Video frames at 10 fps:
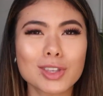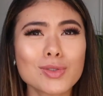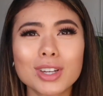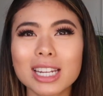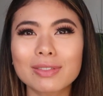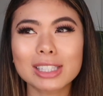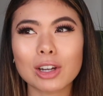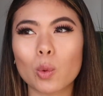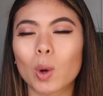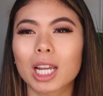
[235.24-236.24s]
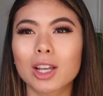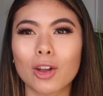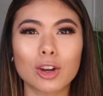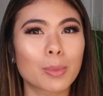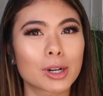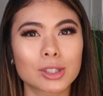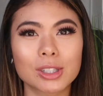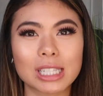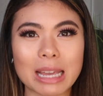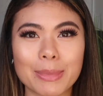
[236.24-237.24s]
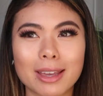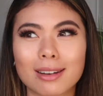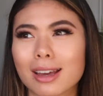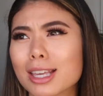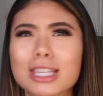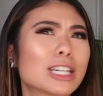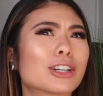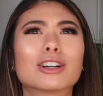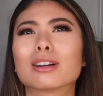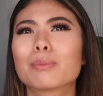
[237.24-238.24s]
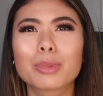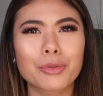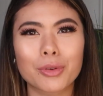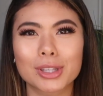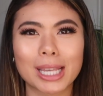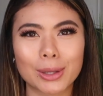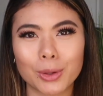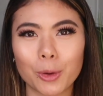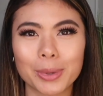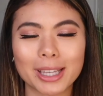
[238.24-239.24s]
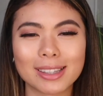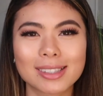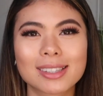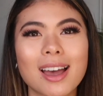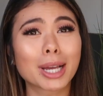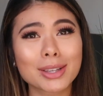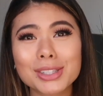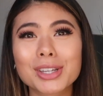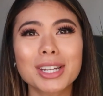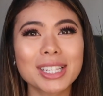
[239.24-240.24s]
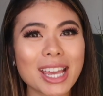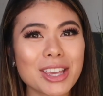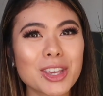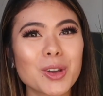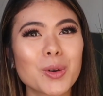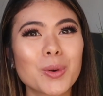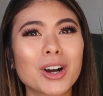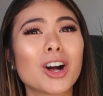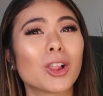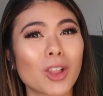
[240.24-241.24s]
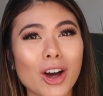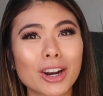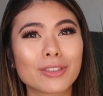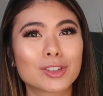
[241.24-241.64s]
You could even start working on your personal statement a year before the cycle opens, because it's gonna take you a lot of